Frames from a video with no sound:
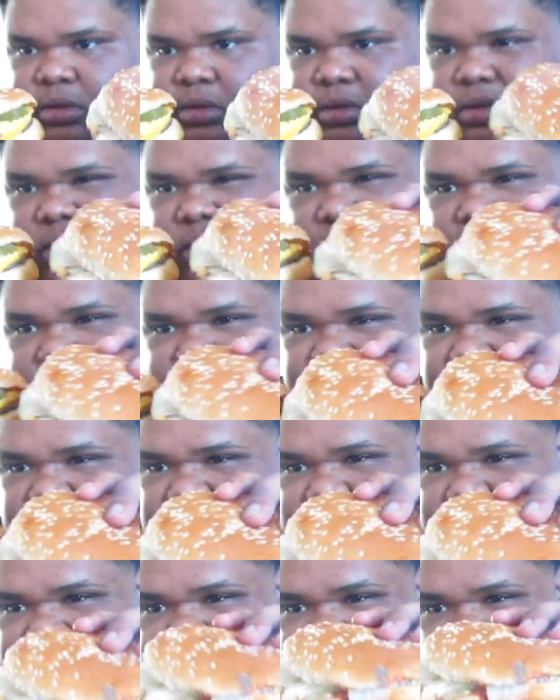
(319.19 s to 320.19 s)
You know what I'm
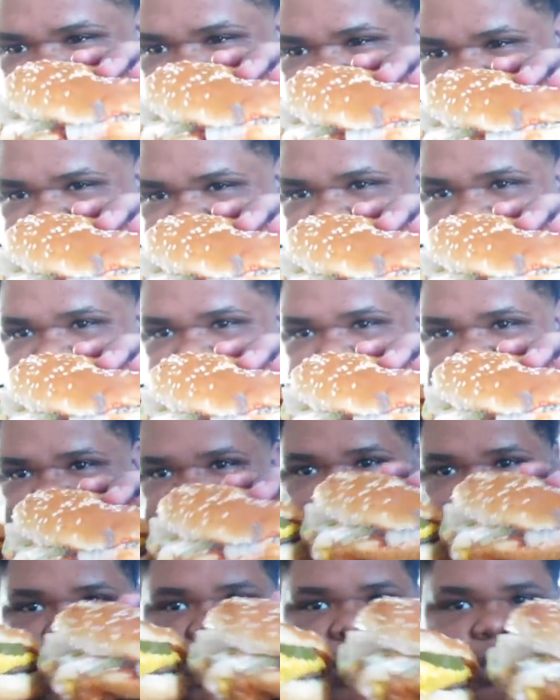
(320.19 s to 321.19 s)
saying? Look at that.
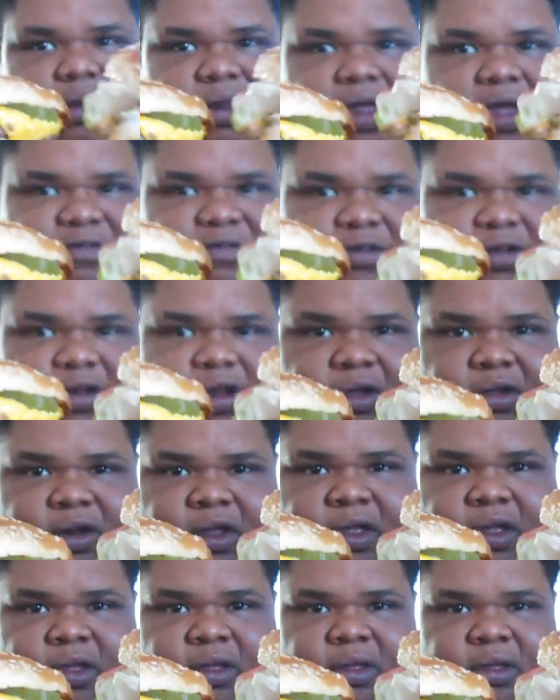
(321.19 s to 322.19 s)
That look different,
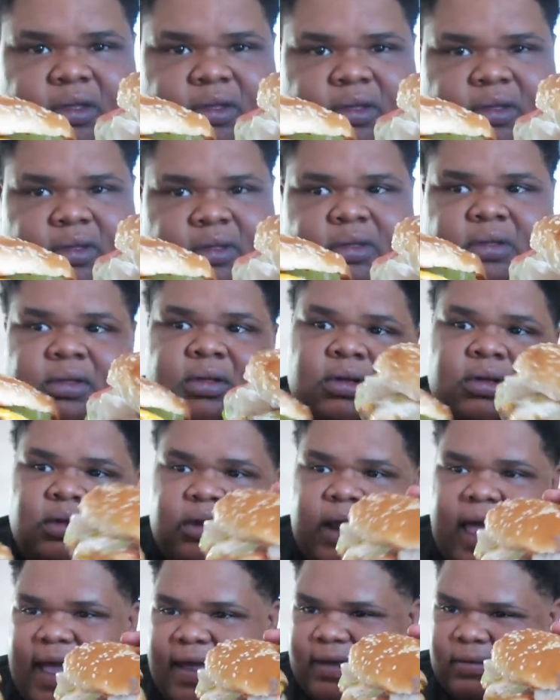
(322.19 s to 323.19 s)
don't it?
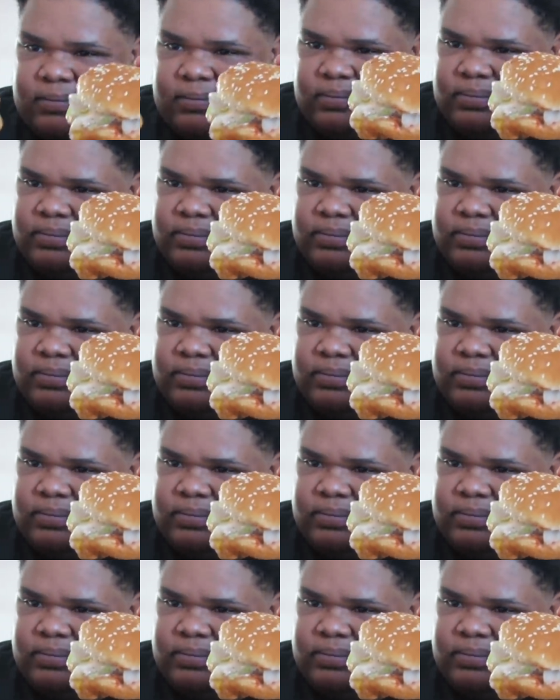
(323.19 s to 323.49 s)
Like,